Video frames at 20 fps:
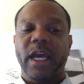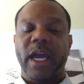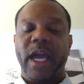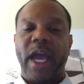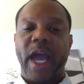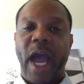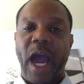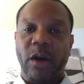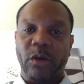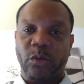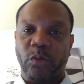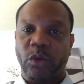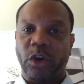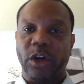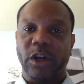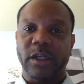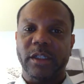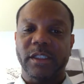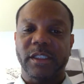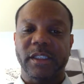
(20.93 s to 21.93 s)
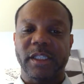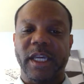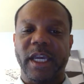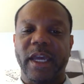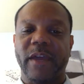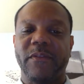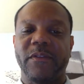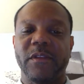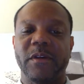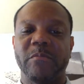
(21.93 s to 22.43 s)
how it works,
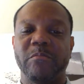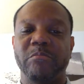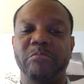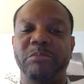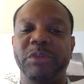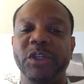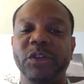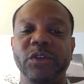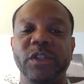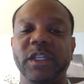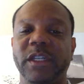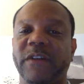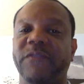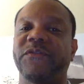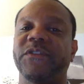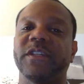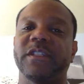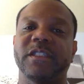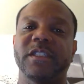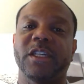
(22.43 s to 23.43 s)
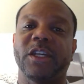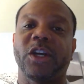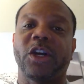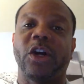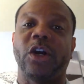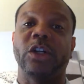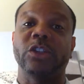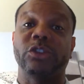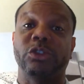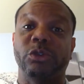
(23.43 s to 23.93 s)
and the beauty of this thing
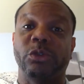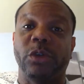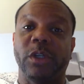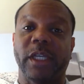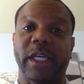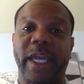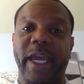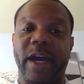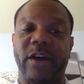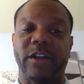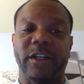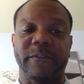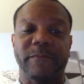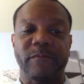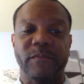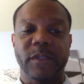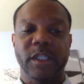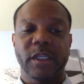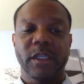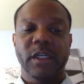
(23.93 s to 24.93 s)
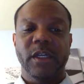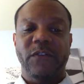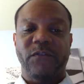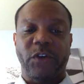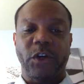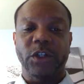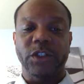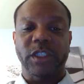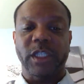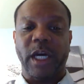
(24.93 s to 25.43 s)
called dual accounting.
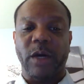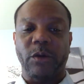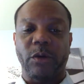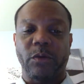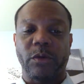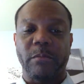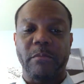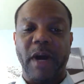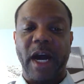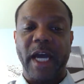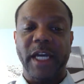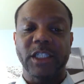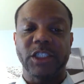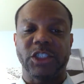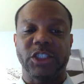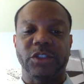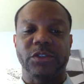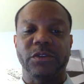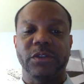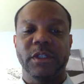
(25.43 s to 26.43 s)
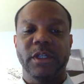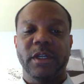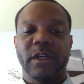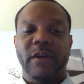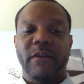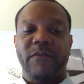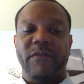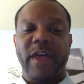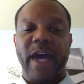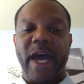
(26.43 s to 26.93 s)
First, I want to remind you
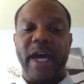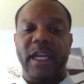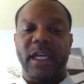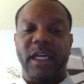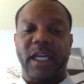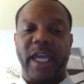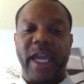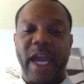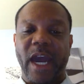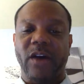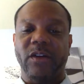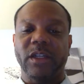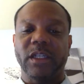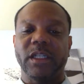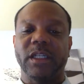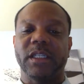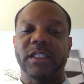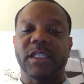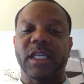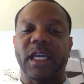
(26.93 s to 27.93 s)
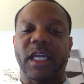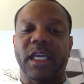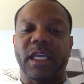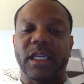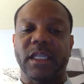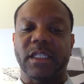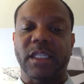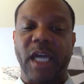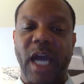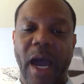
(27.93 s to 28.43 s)
that accounting
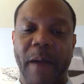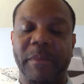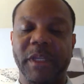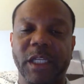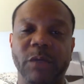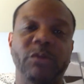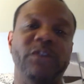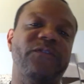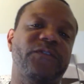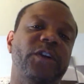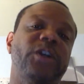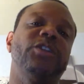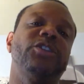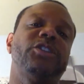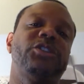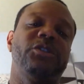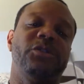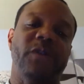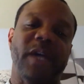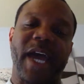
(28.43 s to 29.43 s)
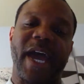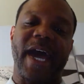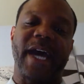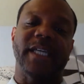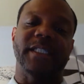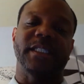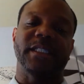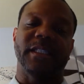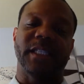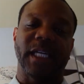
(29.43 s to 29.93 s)
is commonly referred to
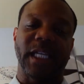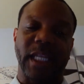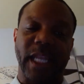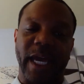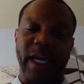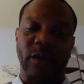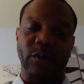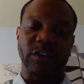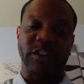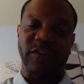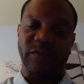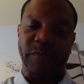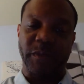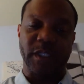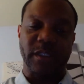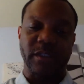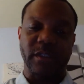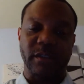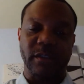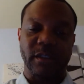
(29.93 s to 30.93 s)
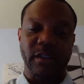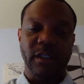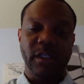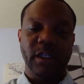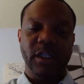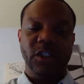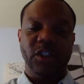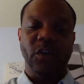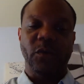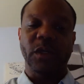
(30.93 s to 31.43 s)
as the language of business.
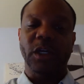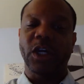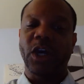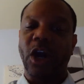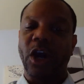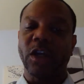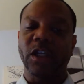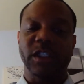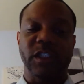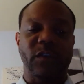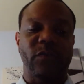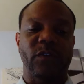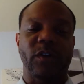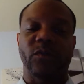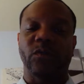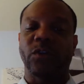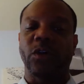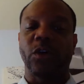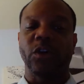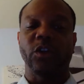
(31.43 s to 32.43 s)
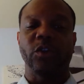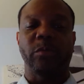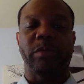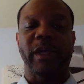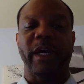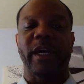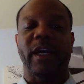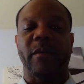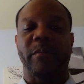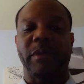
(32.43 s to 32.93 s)
So regardless of what role you
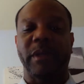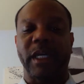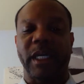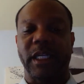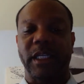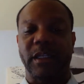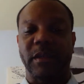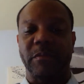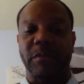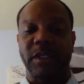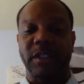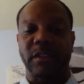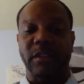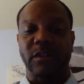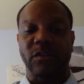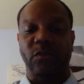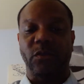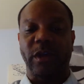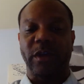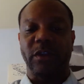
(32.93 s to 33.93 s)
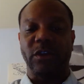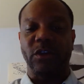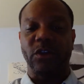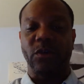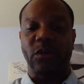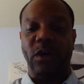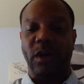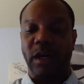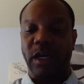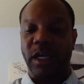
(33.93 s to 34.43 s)
plan on playing in a business, whether
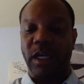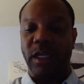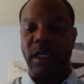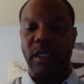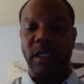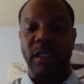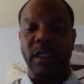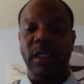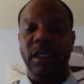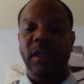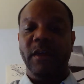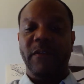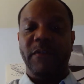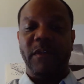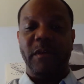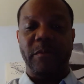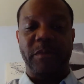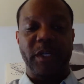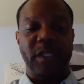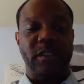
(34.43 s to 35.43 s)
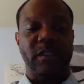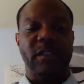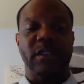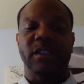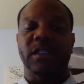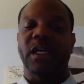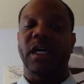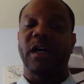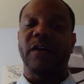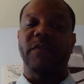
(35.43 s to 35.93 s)
you are in the
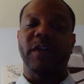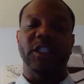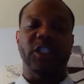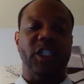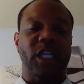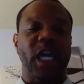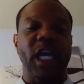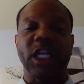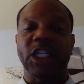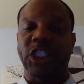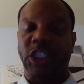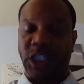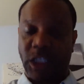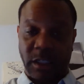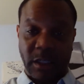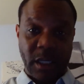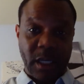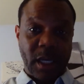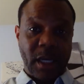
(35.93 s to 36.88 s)
business of education,